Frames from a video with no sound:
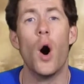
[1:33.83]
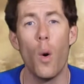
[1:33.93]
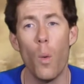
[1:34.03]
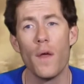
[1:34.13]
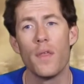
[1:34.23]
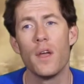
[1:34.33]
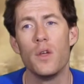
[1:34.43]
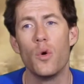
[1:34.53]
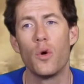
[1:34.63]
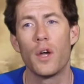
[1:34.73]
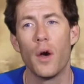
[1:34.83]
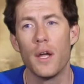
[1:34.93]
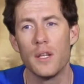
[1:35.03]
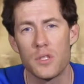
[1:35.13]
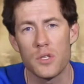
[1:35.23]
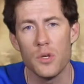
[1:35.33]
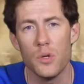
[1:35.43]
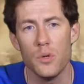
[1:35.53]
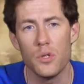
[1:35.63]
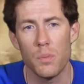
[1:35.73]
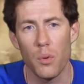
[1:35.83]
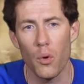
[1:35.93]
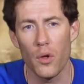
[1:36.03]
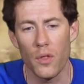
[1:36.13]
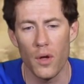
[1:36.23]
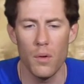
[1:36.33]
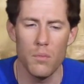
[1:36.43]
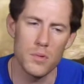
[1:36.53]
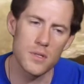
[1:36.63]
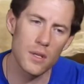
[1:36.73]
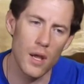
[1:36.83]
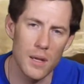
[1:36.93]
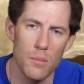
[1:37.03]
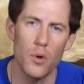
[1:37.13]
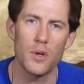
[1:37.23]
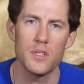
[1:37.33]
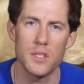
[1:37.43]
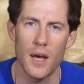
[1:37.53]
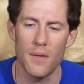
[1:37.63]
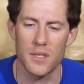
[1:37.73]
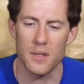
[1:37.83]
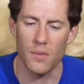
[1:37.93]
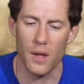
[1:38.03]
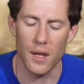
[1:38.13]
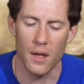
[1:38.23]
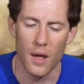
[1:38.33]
or whether you're going to deploy them slightly more conservatively.